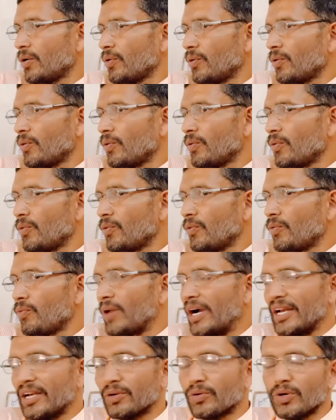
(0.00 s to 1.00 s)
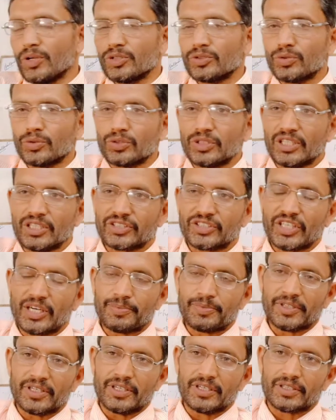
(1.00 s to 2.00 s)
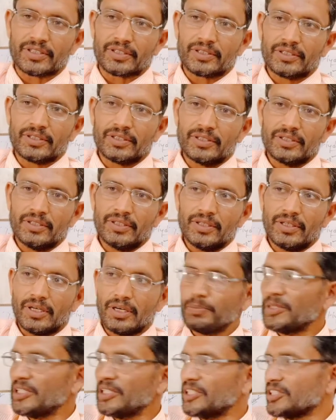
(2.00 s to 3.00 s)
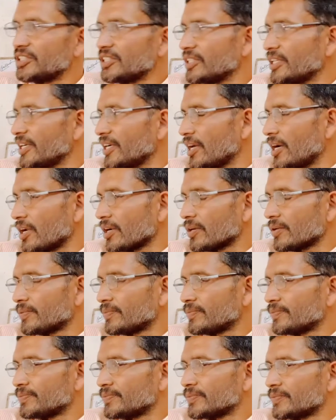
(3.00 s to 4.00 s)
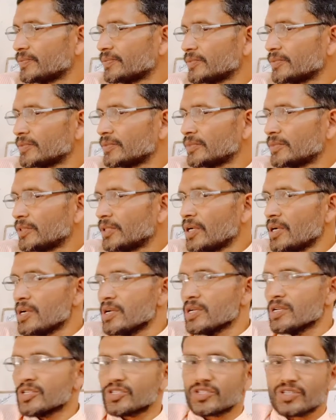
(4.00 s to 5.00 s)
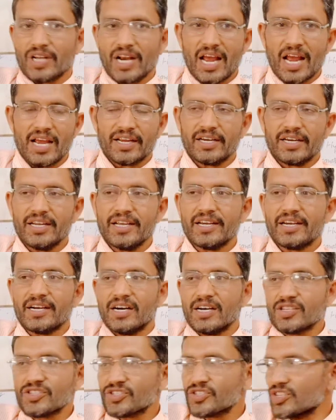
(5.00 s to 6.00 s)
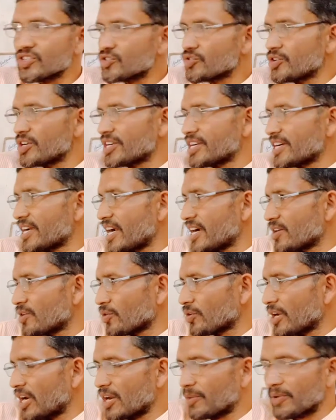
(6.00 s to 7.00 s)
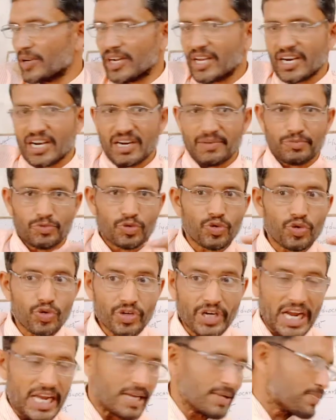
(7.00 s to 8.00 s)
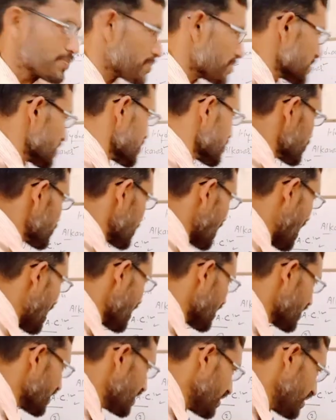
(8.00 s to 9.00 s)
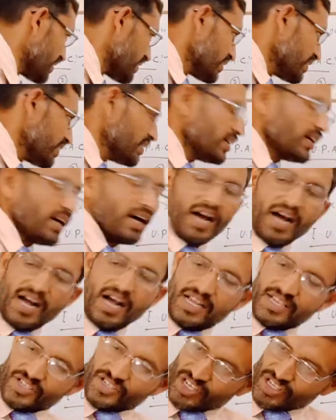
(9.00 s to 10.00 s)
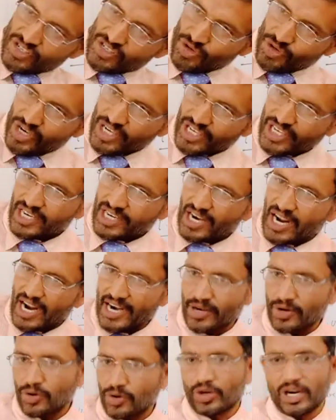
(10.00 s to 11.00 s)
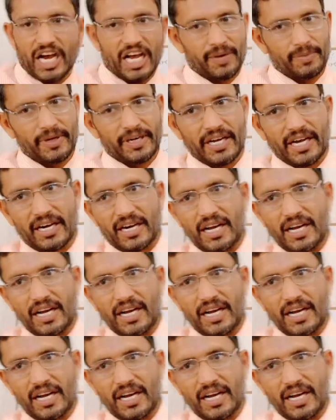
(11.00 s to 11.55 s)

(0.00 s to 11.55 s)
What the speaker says: while going through the chapter of benzene alone. Cyclic unsaturated hydrocarbon are of two types. Cyclic unsaturated hydrocarbon are of